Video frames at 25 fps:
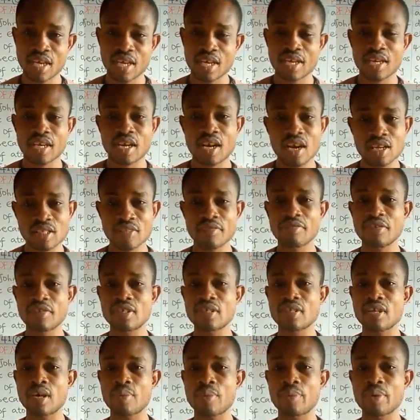In the course of
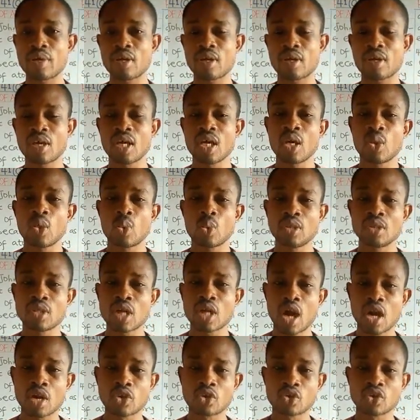this topic,
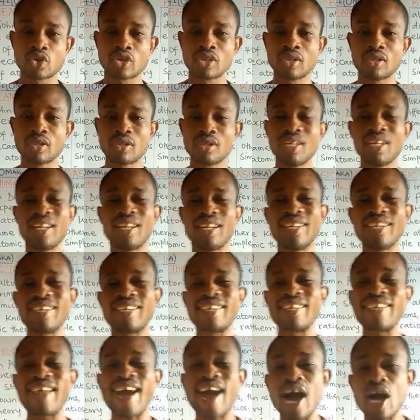we'll also
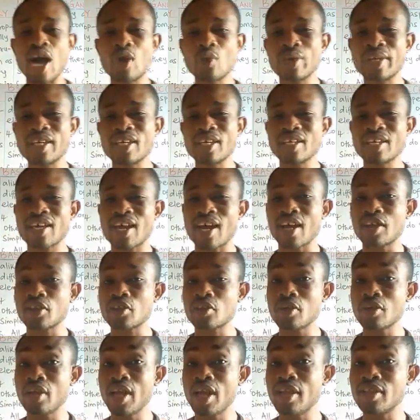look at how we can
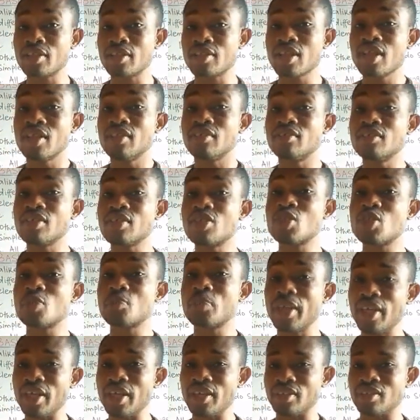calculate the
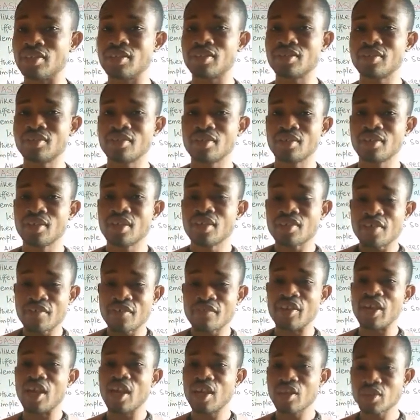speed, the
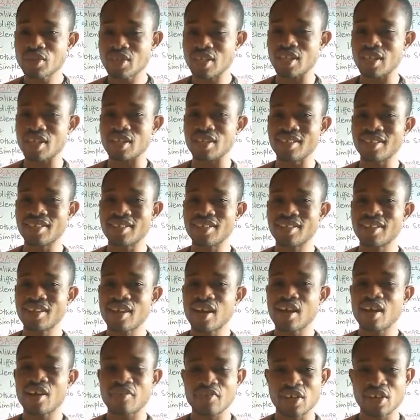velocity
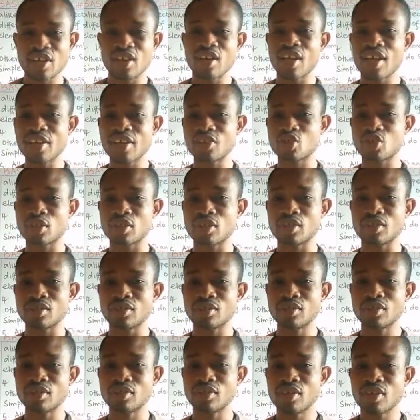of an electron
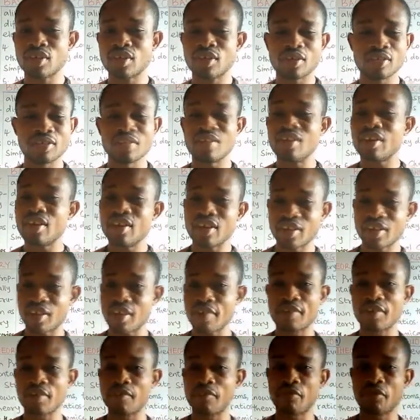in a
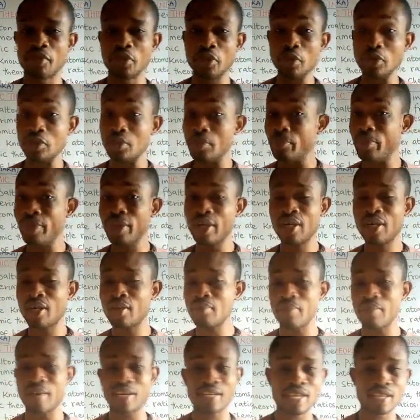given field, be
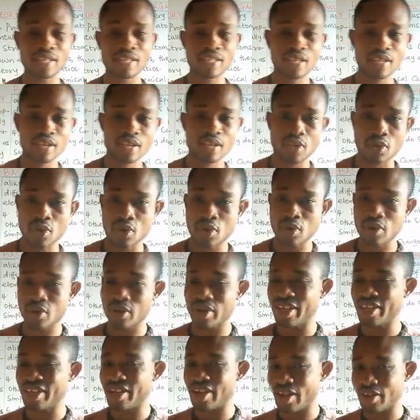it magnetic
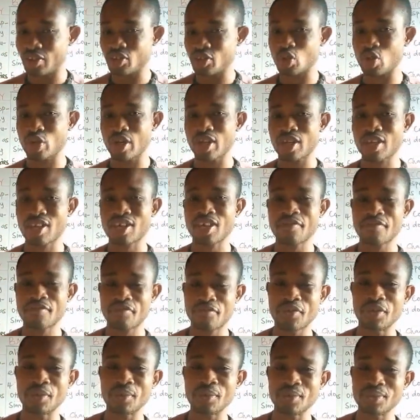or electric
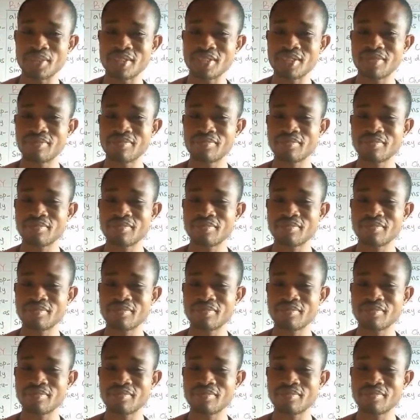field.